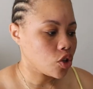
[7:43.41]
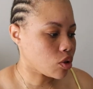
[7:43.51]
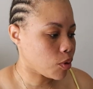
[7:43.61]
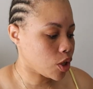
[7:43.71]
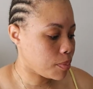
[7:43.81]

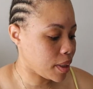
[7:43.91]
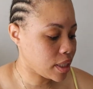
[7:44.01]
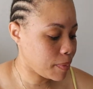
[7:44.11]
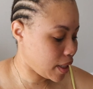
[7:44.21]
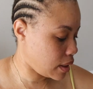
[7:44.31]
So I'm going to be
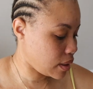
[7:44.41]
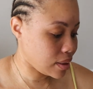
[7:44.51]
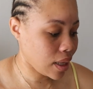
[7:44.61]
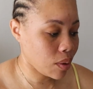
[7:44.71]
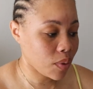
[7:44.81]
spending the
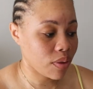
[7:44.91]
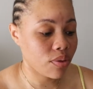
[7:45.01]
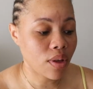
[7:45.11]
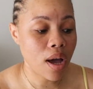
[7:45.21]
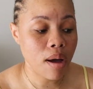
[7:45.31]
day
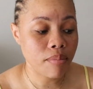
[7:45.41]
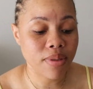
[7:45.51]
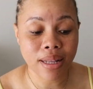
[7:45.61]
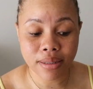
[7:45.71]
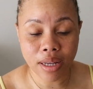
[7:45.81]
with
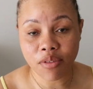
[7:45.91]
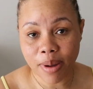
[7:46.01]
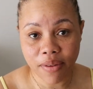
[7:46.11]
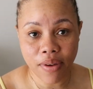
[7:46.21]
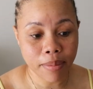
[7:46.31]
that side of
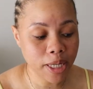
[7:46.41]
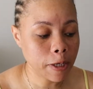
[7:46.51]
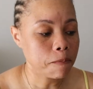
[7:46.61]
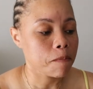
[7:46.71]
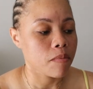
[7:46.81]
my family.